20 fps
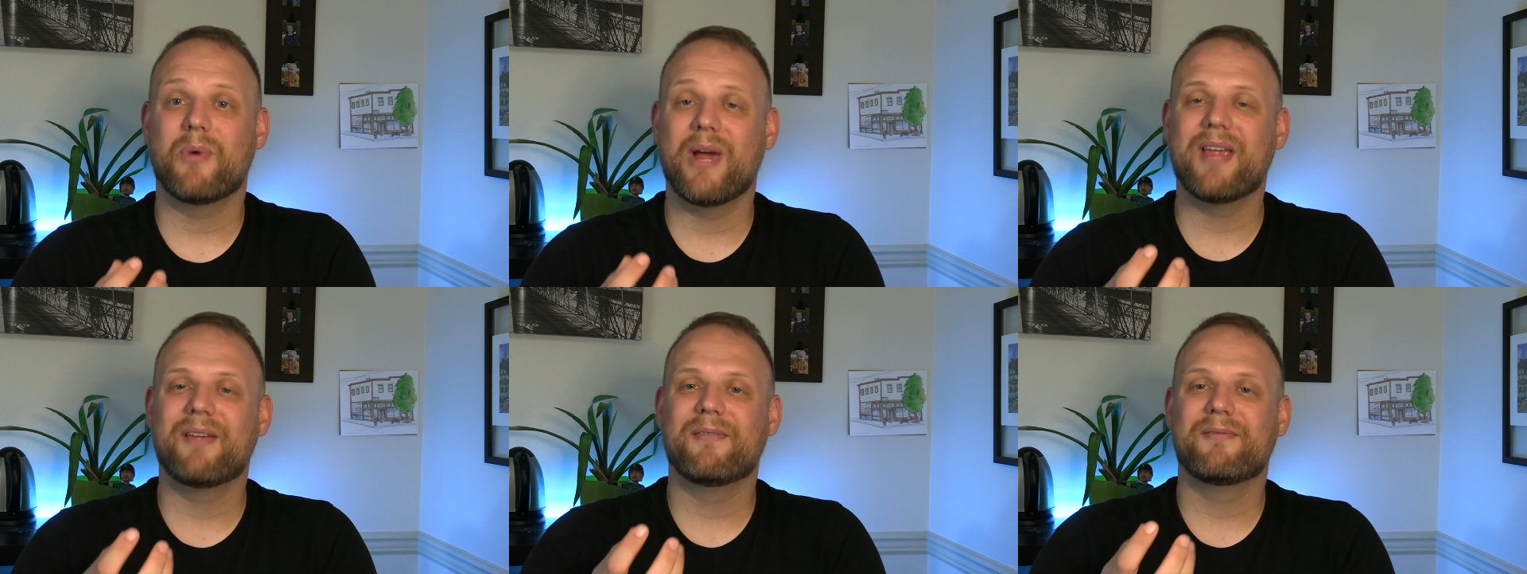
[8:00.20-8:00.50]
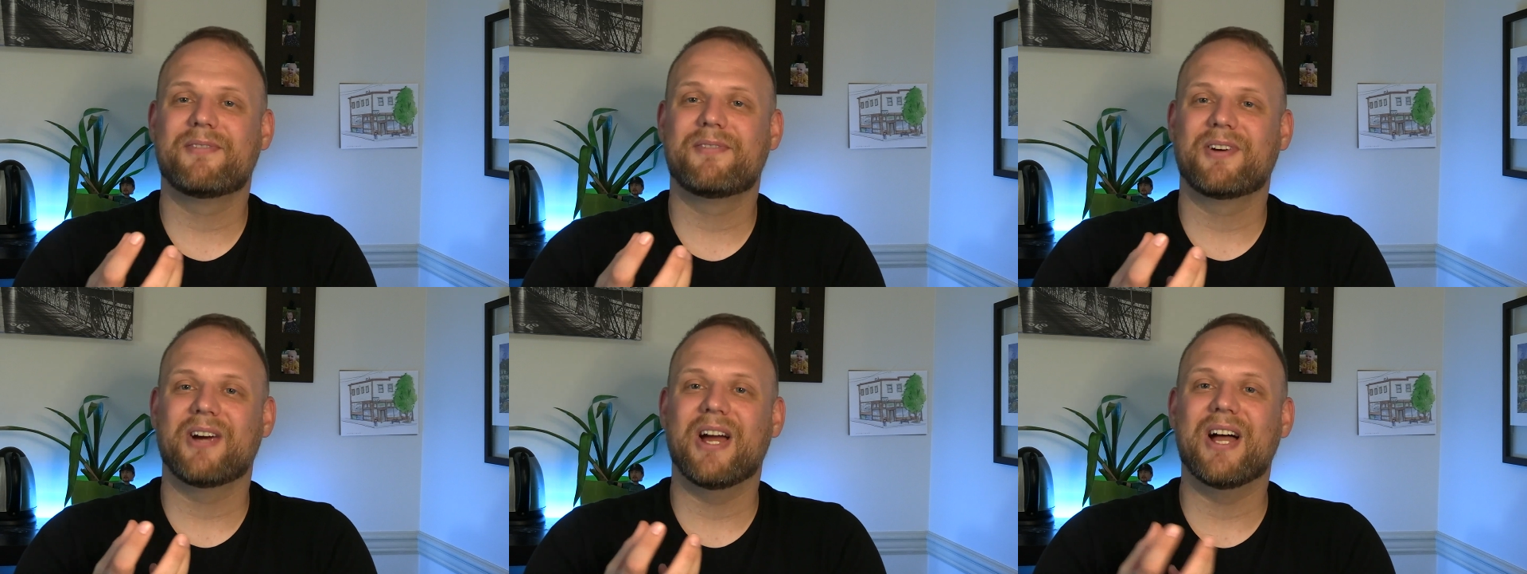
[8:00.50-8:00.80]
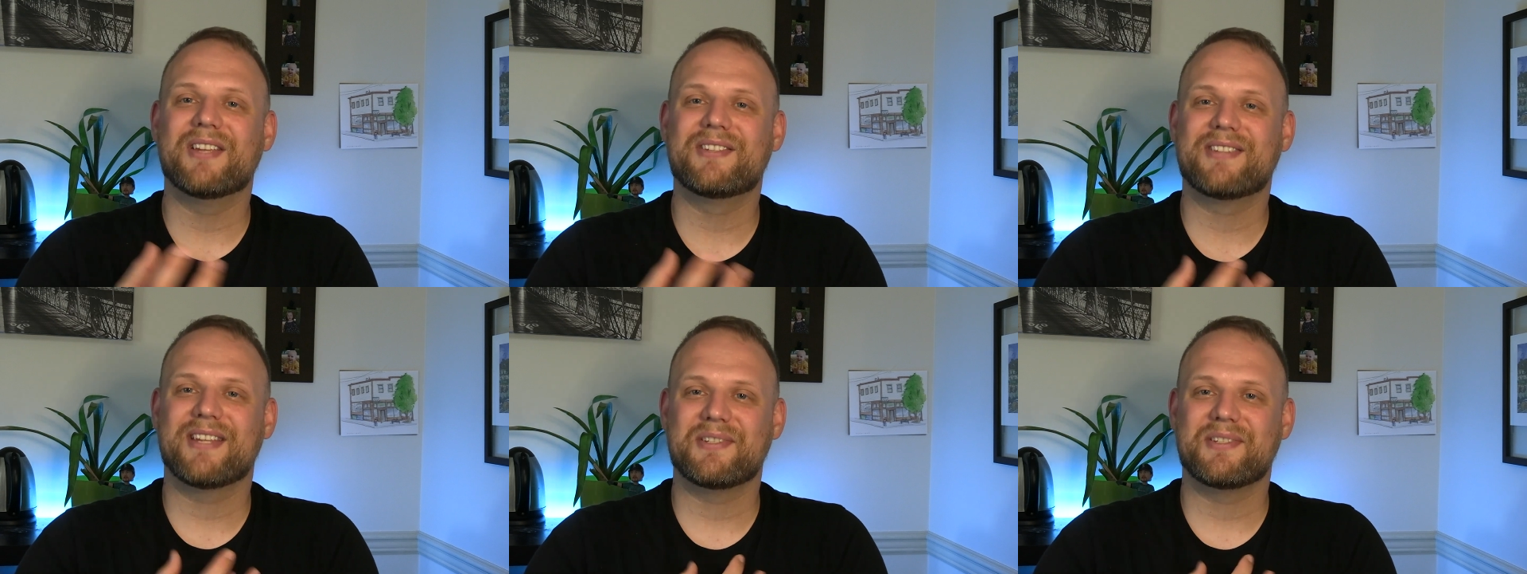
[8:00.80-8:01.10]
way for
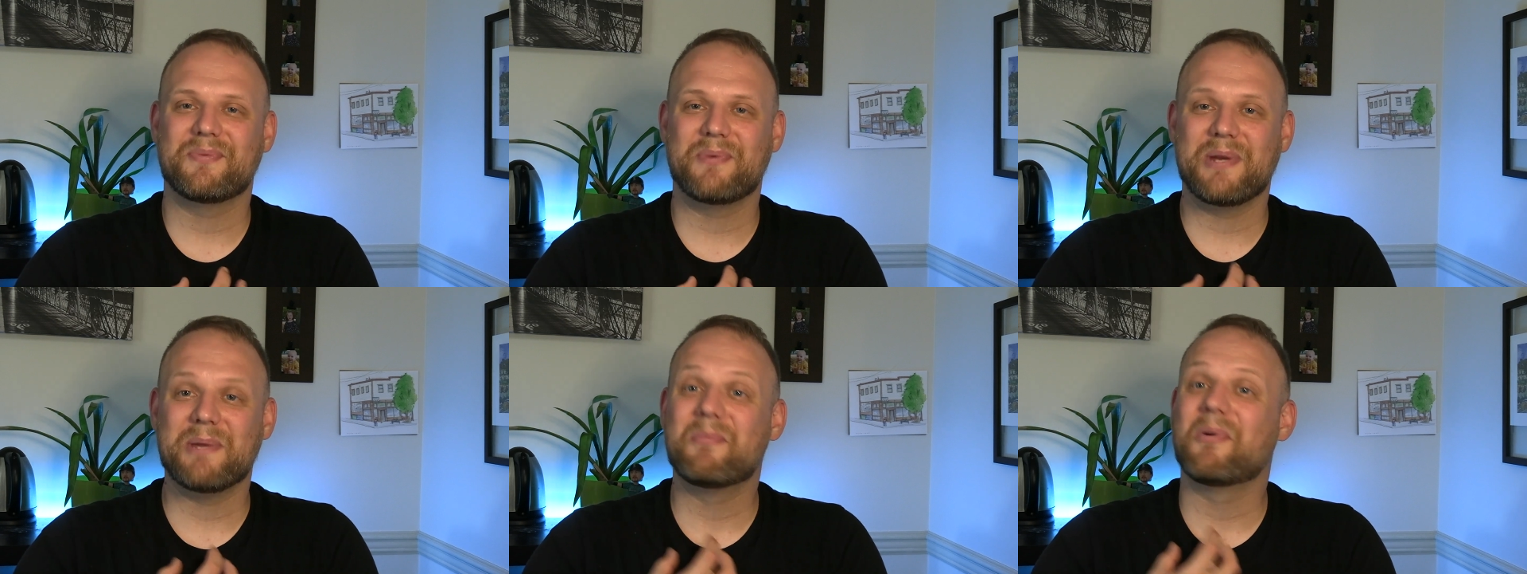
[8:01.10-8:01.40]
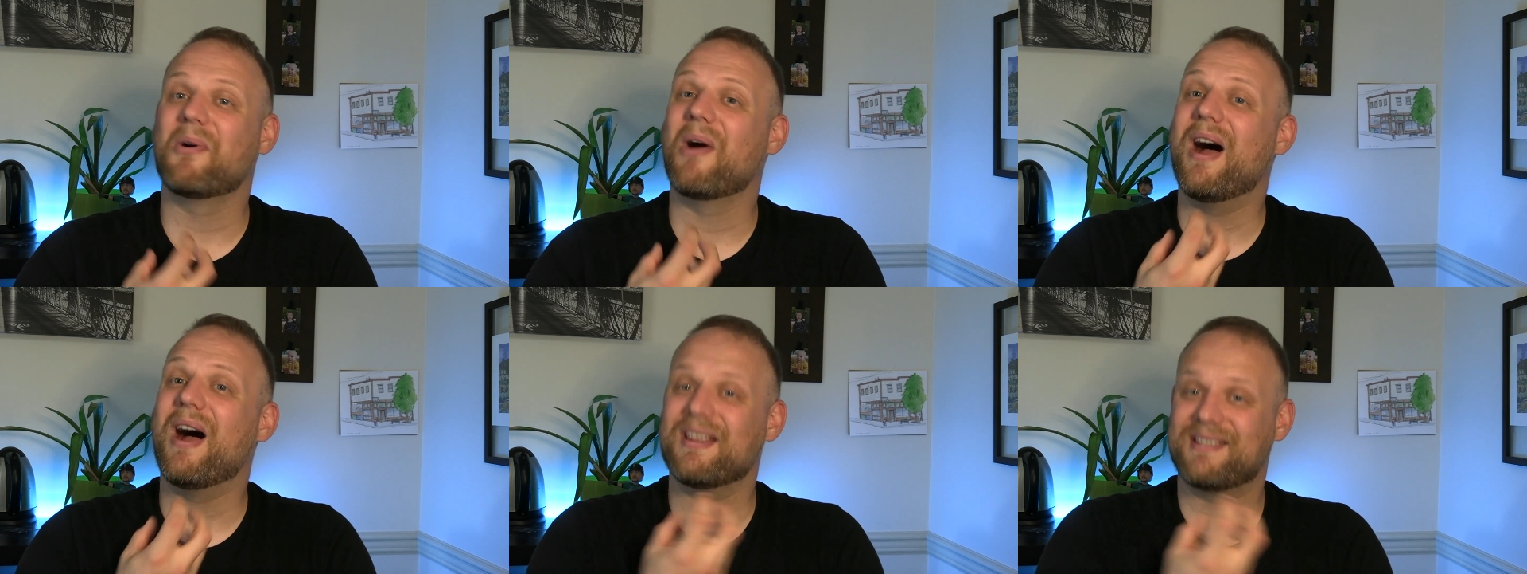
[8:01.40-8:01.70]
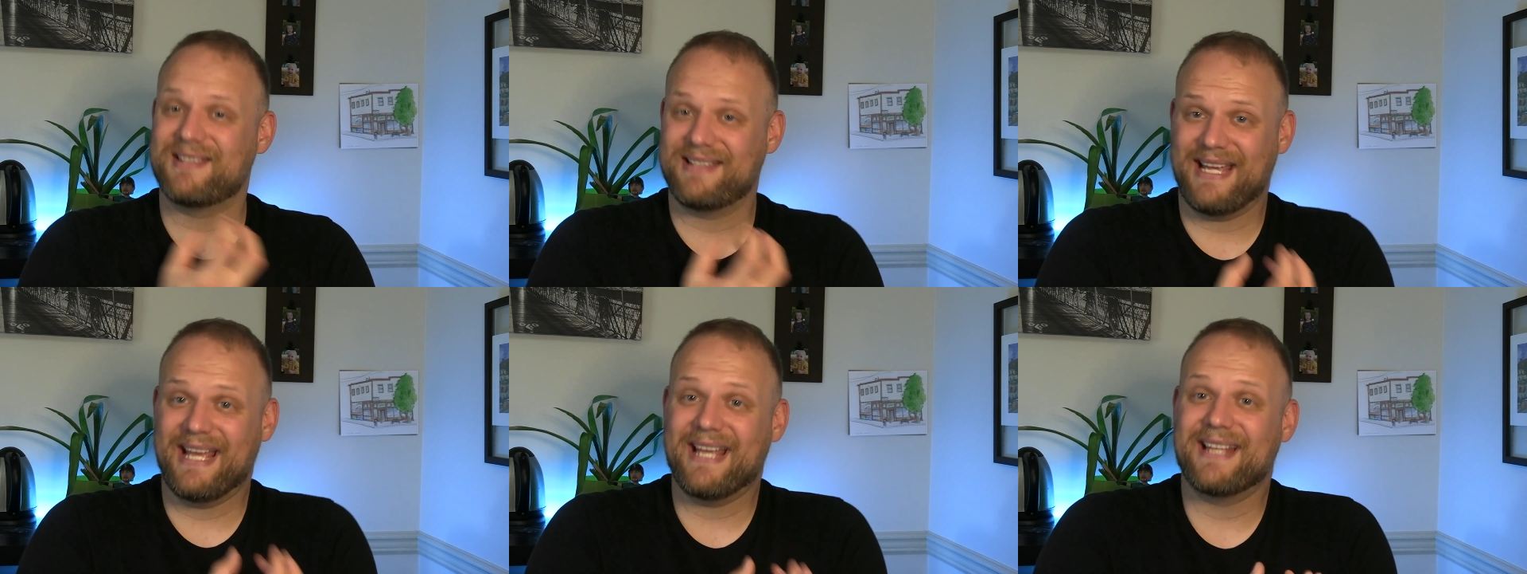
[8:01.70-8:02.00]
us as we
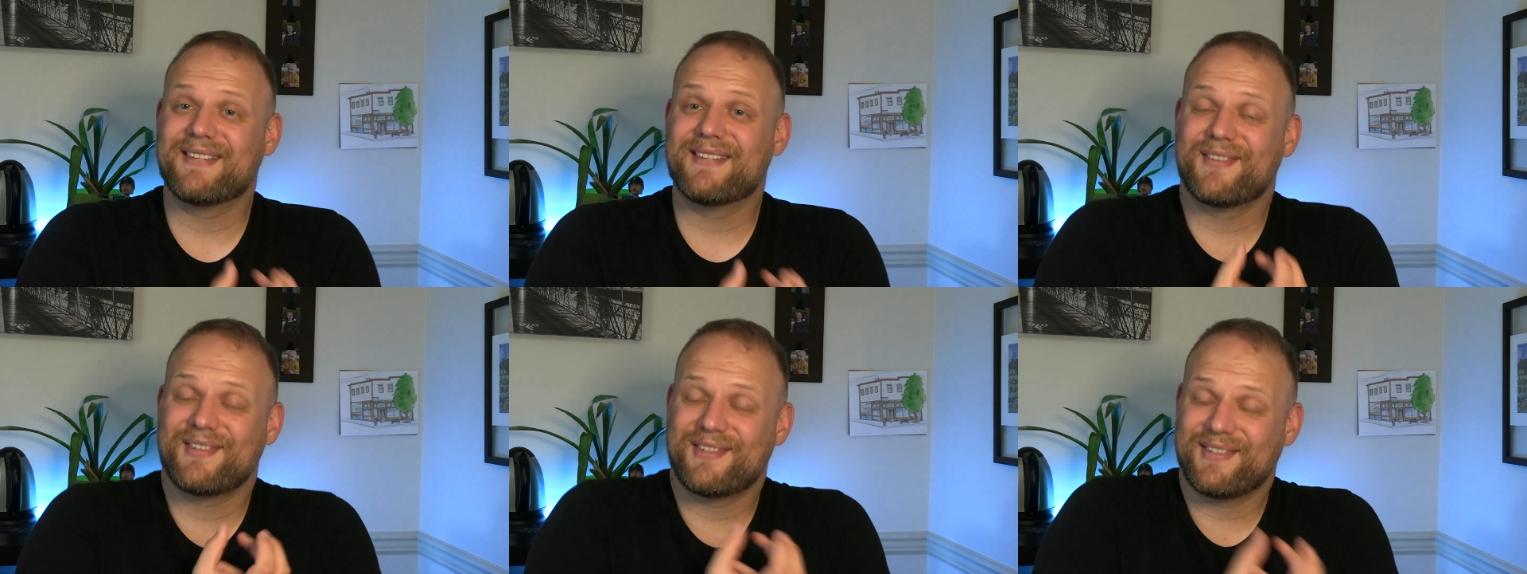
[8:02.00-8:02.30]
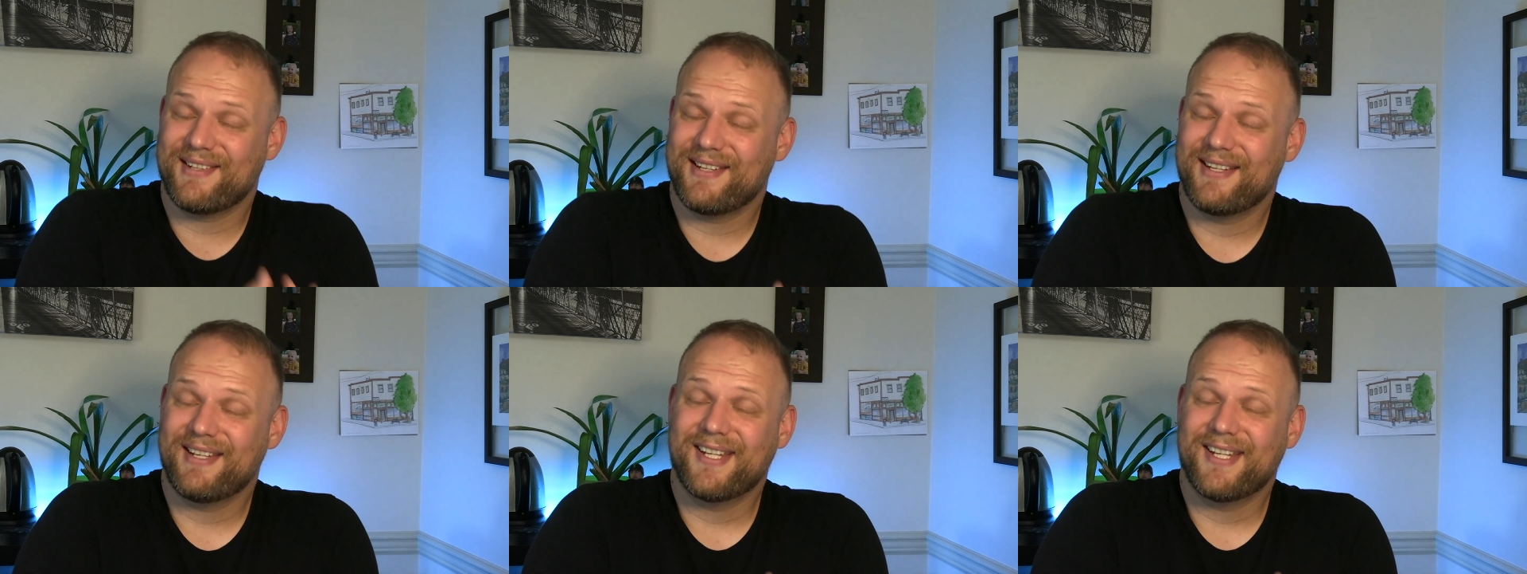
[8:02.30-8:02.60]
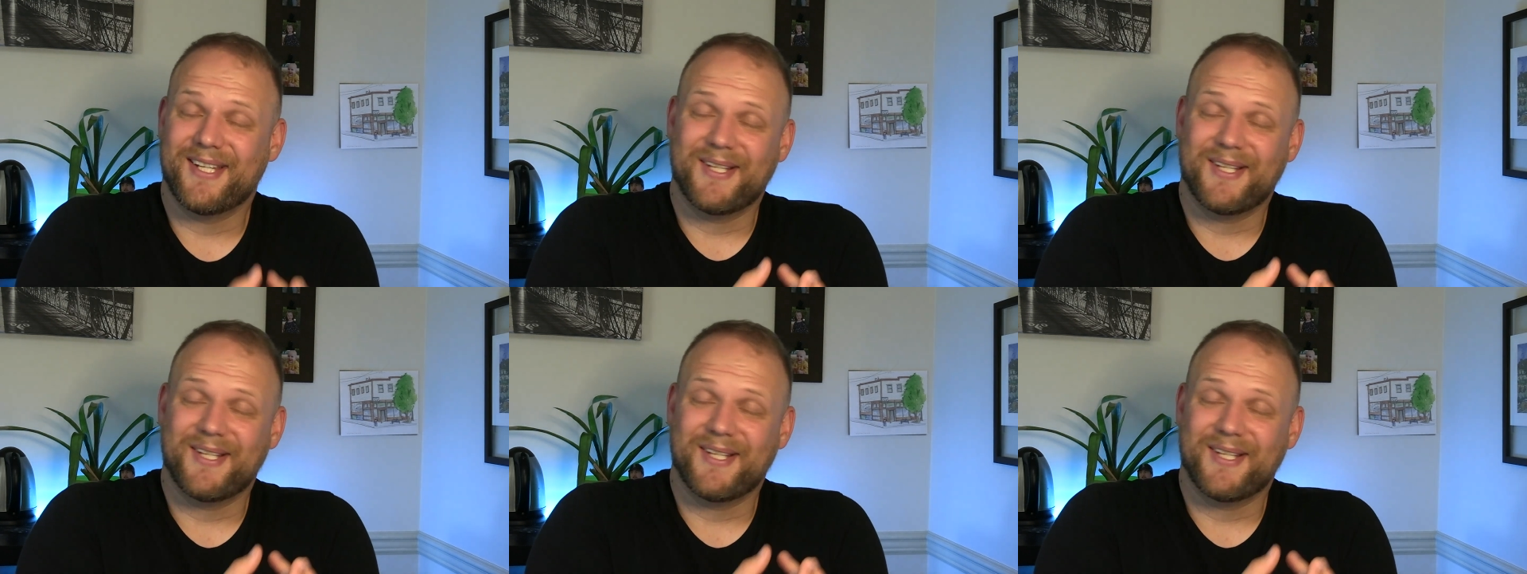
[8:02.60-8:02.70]
process